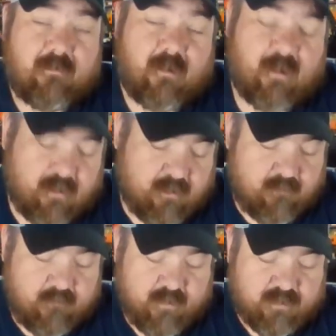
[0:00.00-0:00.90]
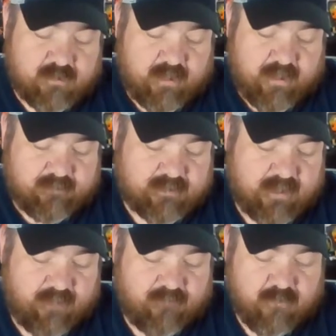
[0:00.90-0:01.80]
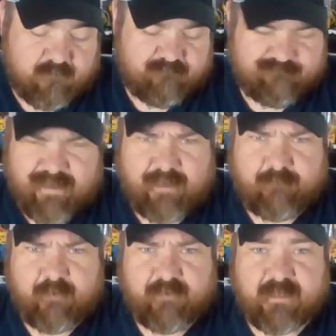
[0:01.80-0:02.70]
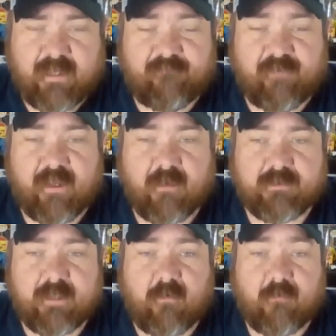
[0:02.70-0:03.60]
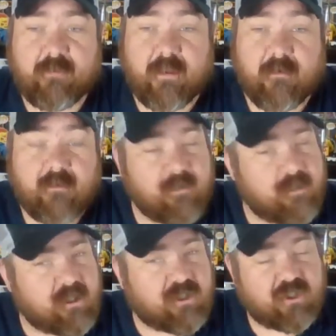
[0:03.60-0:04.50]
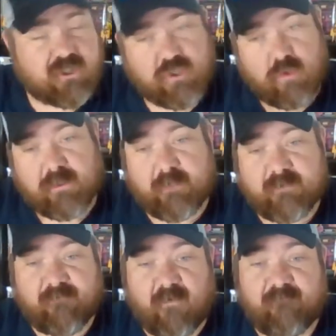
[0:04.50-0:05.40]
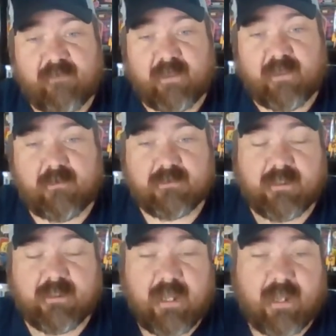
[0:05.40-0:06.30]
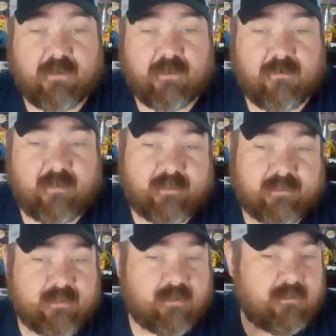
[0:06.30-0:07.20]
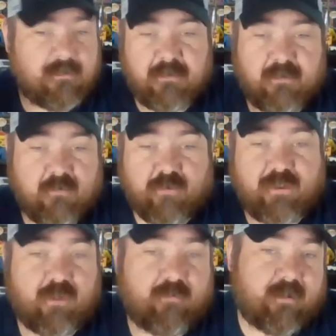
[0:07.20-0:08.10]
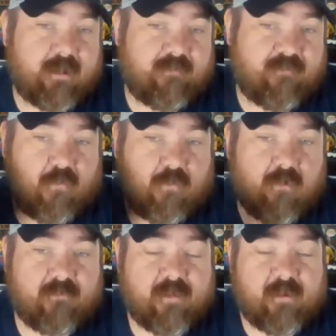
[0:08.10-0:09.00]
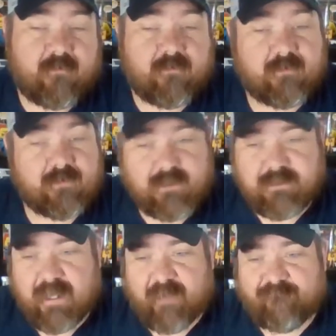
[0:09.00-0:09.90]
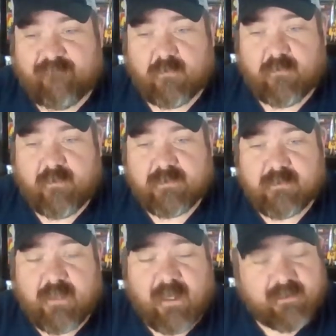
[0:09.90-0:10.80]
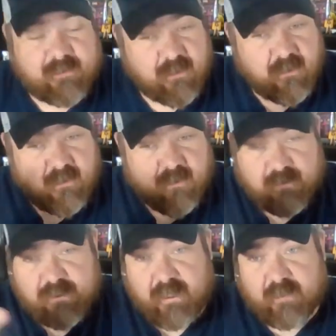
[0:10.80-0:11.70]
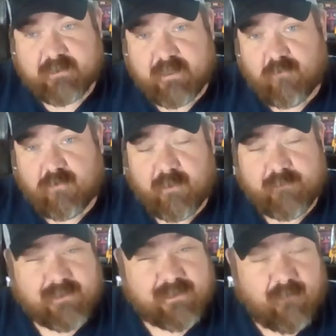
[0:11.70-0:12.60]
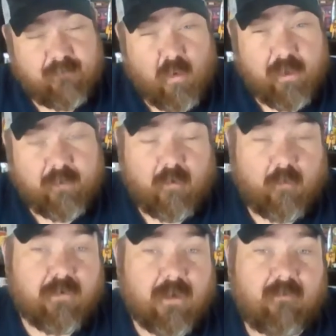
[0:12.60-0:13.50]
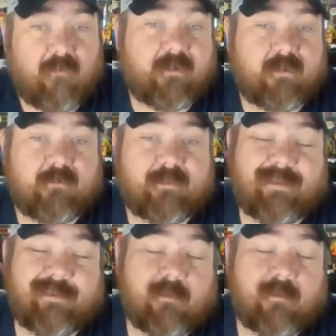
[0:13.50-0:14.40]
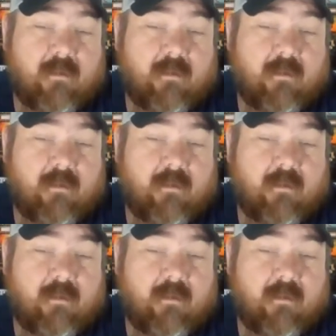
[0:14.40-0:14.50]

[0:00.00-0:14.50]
Uh, there's like seven or eight, maybe ten videos now over there. It's just short clips of our videos the editor is redoing and throwing over there just to have fun with. So, guys, go check out Stable Clips. At some point, we'll probably be doing the